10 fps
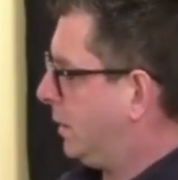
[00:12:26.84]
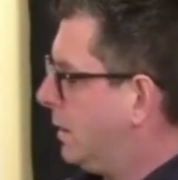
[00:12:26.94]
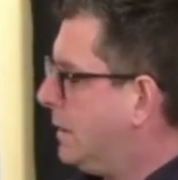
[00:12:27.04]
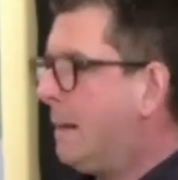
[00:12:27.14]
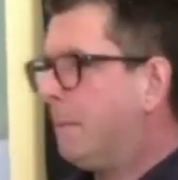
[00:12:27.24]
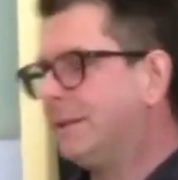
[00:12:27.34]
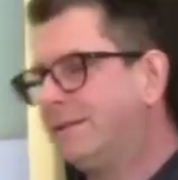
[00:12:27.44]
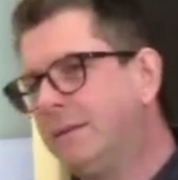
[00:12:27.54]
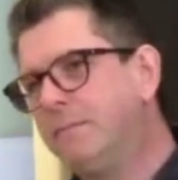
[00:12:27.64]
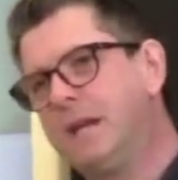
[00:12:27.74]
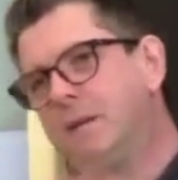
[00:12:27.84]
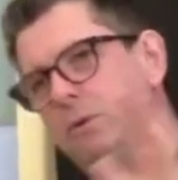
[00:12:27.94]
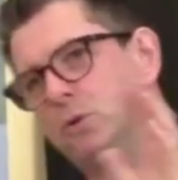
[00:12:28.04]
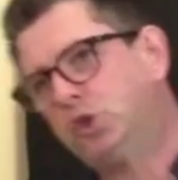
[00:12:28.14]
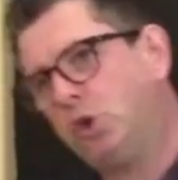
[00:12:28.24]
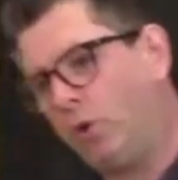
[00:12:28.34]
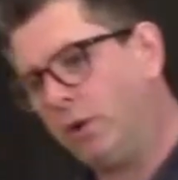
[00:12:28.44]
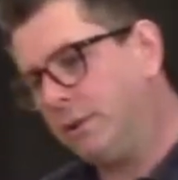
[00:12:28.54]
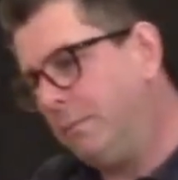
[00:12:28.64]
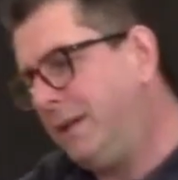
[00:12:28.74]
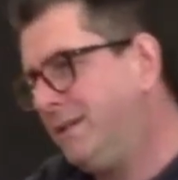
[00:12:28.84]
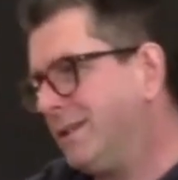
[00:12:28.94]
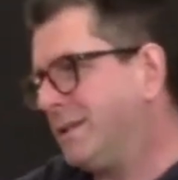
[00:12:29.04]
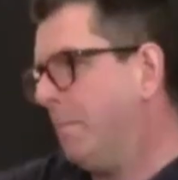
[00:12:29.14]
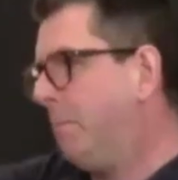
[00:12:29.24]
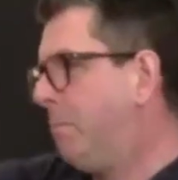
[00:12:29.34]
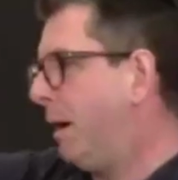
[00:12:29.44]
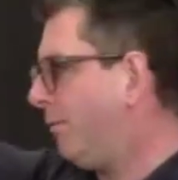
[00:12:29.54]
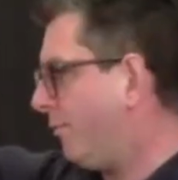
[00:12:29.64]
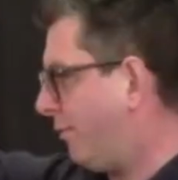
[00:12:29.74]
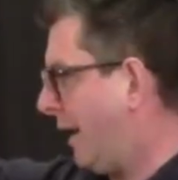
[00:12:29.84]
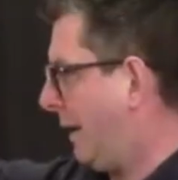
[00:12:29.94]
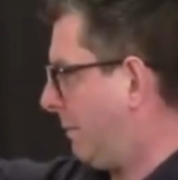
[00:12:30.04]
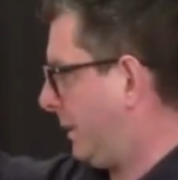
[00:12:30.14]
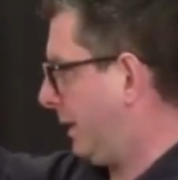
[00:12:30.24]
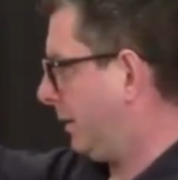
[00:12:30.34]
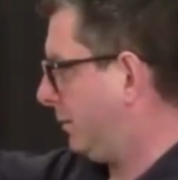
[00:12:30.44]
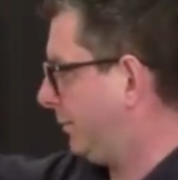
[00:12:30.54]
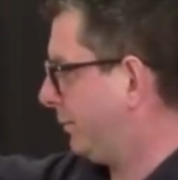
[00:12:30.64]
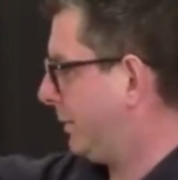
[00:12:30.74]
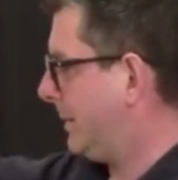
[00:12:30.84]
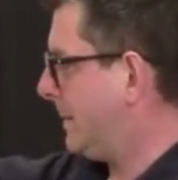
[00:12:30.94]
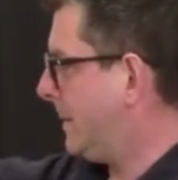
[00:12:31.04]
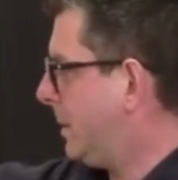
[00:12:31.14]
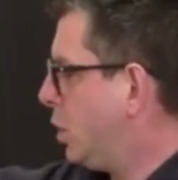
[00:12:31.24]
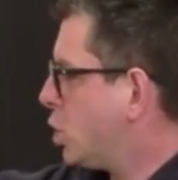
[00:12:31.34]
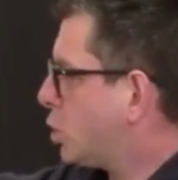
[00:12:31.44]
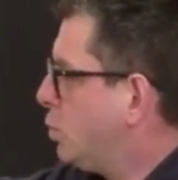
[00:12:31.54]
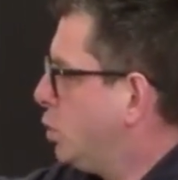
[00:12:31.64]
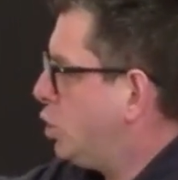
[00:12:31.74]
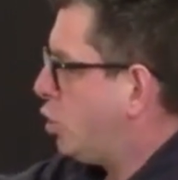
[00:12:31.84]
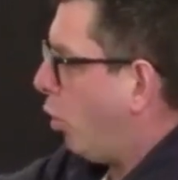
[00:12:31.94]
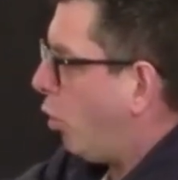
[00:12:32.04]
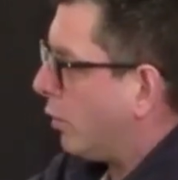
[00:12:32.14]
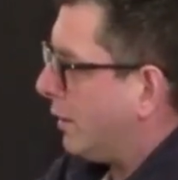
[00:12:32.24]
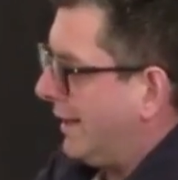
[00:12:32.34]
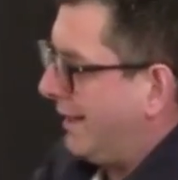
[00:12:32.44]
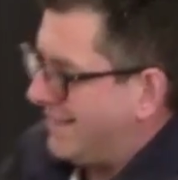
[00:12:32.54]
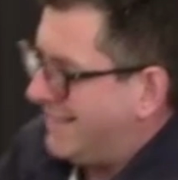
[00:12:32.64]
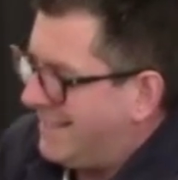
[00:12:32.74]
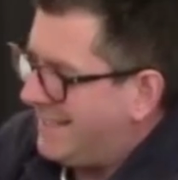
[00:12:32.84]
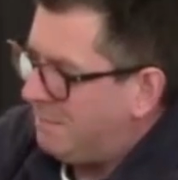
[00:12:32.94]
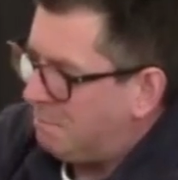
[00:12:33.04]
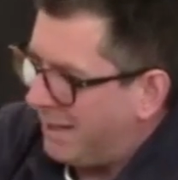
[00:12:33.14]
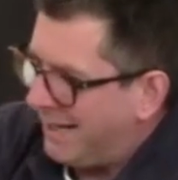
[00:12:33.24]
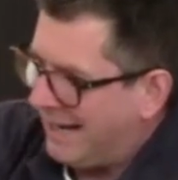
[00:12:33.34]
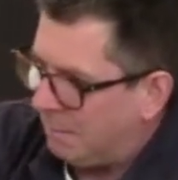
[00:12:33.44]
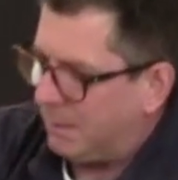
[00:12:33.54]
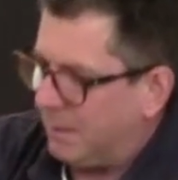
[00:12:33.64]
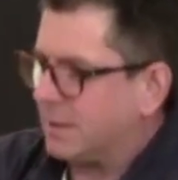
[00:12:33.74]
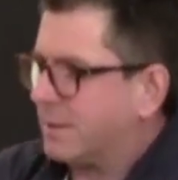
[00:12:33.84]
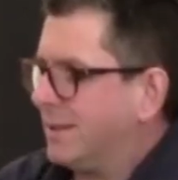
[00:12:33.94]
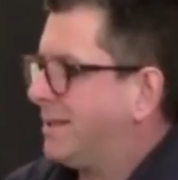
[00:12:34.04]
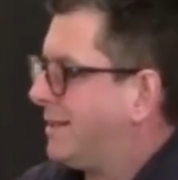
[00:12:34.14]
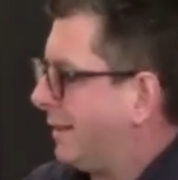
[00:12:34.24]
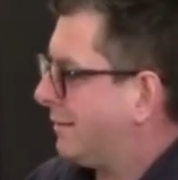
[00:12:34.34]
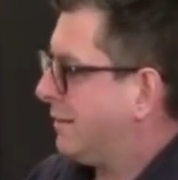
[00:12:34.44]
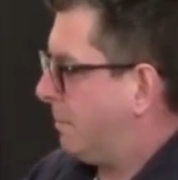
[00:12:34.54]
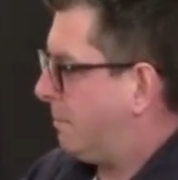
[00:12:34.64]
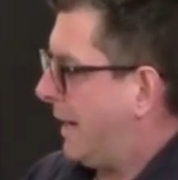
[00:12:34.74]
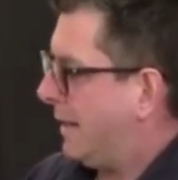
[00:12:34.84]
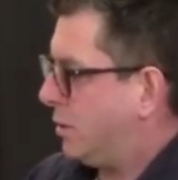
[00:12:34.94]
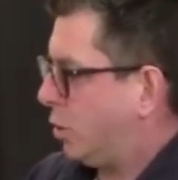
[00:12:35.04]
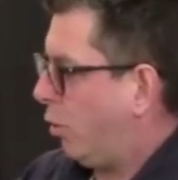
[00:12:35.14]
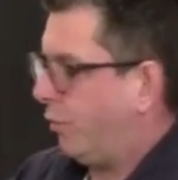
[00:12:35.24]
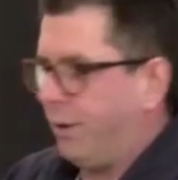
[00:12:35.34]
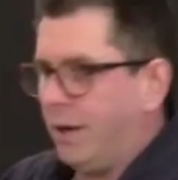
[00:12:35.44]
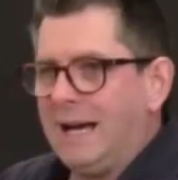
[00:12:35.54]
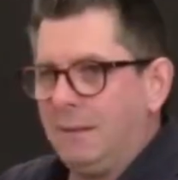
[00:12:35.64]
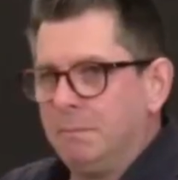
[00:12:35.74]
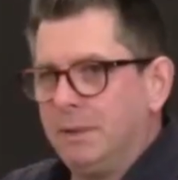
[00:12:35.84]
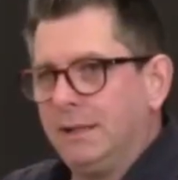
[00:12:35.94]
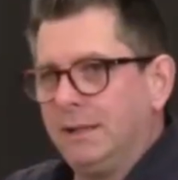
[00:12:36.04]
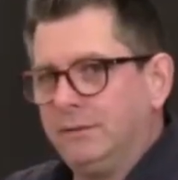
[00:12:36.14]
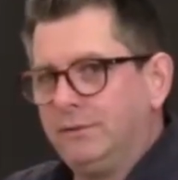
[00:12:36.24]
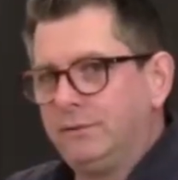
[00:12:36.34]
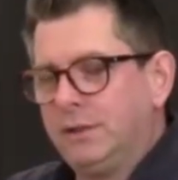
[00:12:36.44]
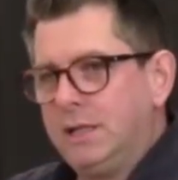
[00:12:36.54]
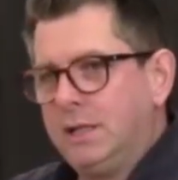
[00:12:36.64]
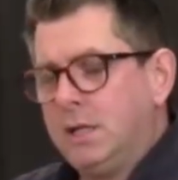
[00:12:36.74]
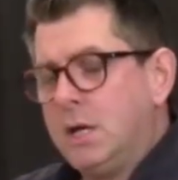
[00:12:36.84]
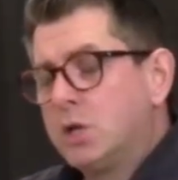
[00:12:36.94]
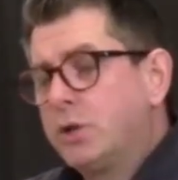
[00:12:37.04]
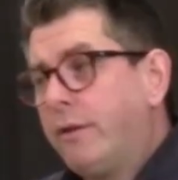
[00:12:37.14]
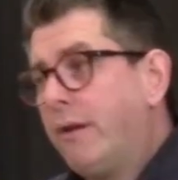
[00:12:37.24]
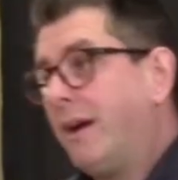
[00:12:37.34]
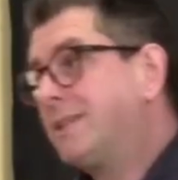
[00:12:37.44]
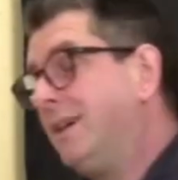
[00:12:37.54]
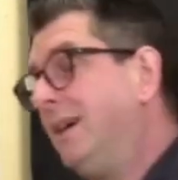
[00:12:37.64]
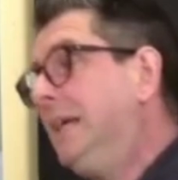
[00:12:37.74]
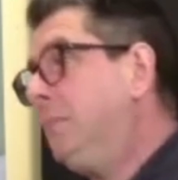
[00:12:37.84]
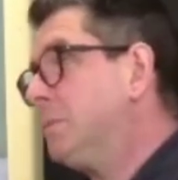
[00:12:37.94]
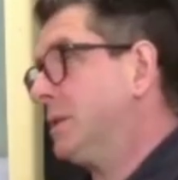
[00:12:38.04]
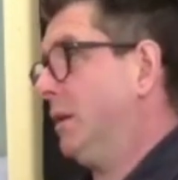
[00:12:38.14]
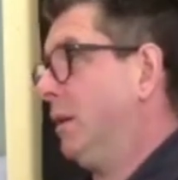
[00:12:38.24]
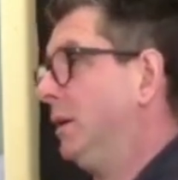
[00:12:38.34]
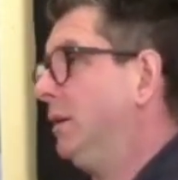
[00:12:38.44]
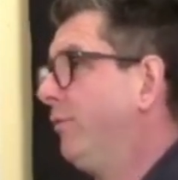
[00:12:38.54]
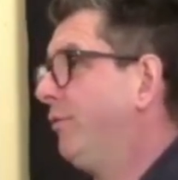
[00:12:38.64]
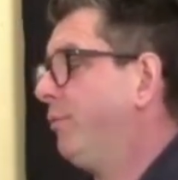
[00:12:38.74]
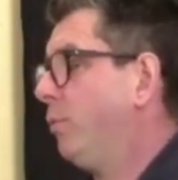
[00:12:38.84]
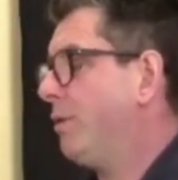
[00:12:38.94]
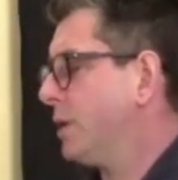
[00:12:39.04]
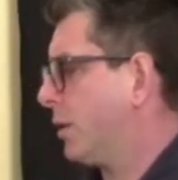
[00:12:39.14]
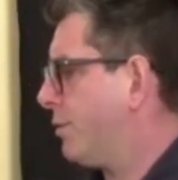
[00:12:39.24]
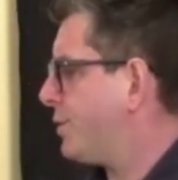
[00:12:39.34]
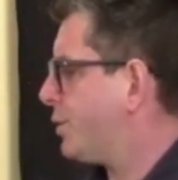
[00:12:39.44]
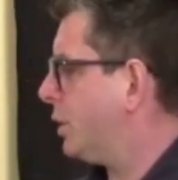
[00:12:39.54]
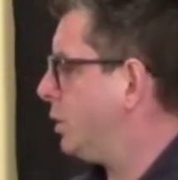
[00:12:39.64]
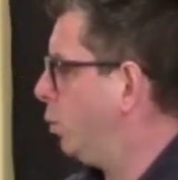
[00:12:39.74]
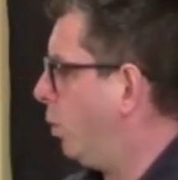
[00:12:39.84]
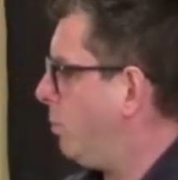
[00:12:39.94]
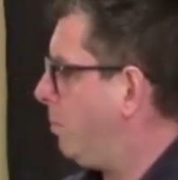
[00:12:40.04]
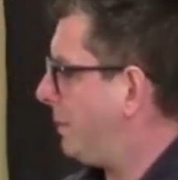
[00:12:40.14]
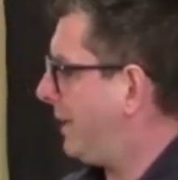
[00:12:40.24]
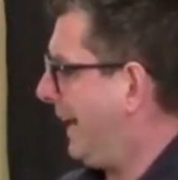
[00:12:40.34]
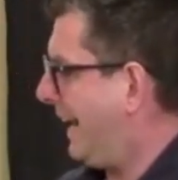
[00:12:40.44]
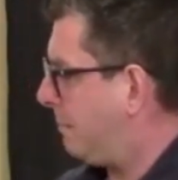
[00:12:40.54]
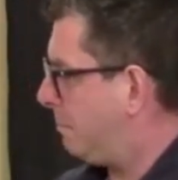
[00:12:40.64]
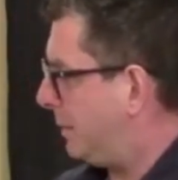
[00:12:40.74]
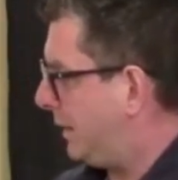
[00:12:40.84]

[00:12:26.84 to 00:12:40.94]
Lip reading: But there's something about joy that means it's above happenings. So joy is a deeper happiness that doesn't depend on happenings. So there are times in life where, as a Christian, you won't be happy,